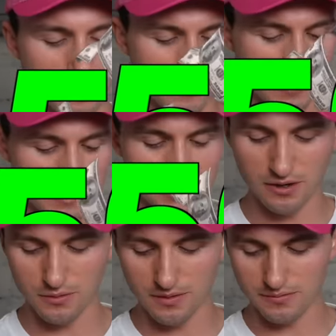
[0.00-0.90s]
something.
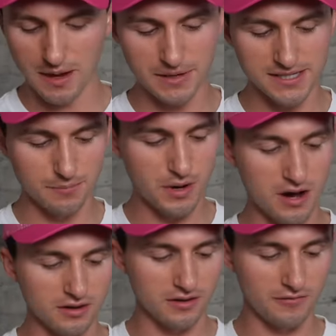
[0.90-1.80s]
So that means a
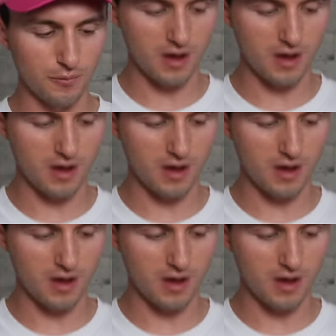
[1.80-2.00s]
bottle of